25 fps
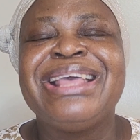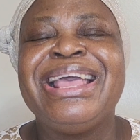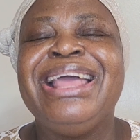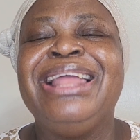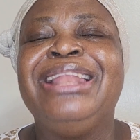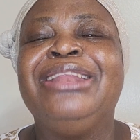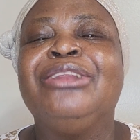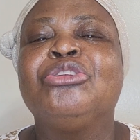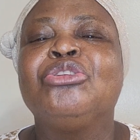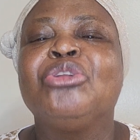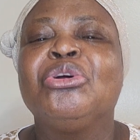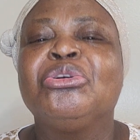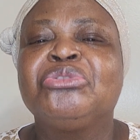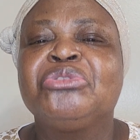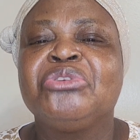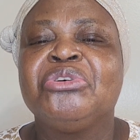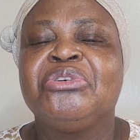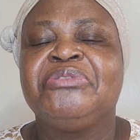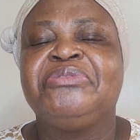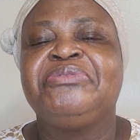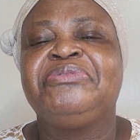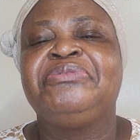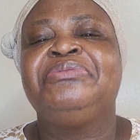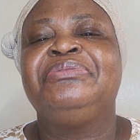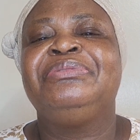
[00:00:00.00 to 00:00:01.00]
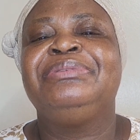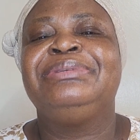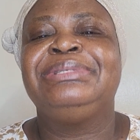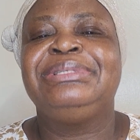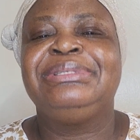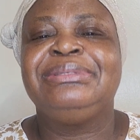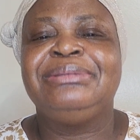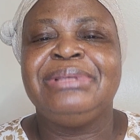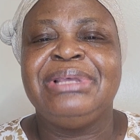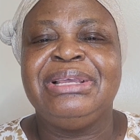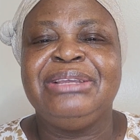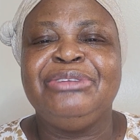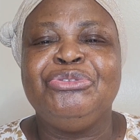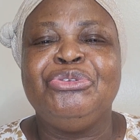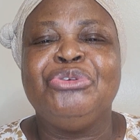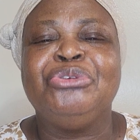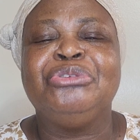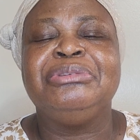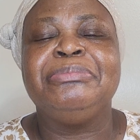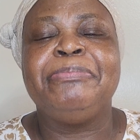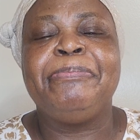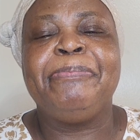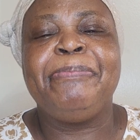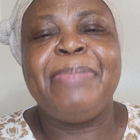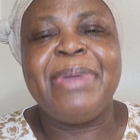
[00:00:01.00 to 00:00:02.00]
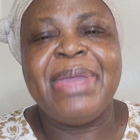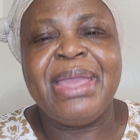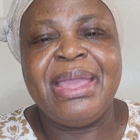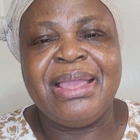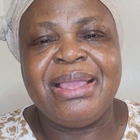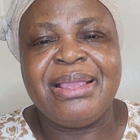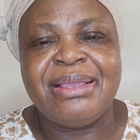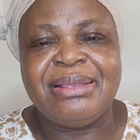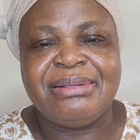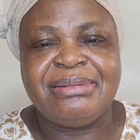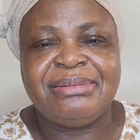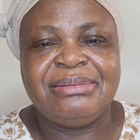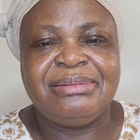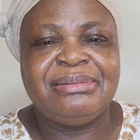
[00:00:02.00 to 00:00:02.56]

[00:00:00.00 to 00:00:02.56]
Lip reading: a lot of, pain.